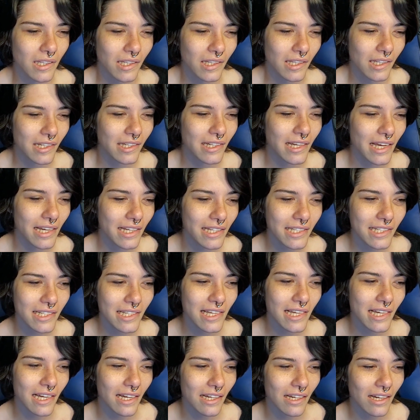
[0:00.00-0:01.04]
The next
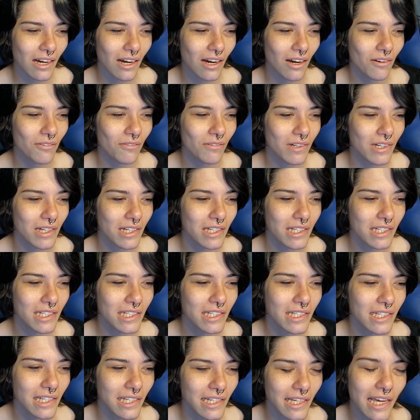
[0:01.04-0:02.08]
thing I got
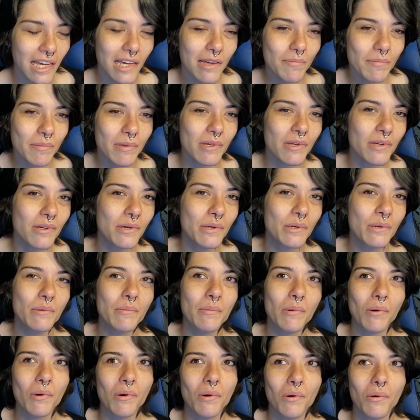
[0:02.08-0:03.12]
was a GameCube
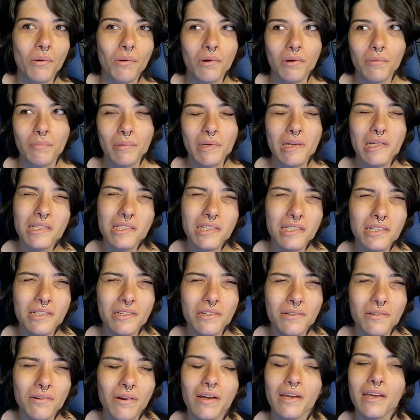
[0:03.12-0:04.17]
or a PS2.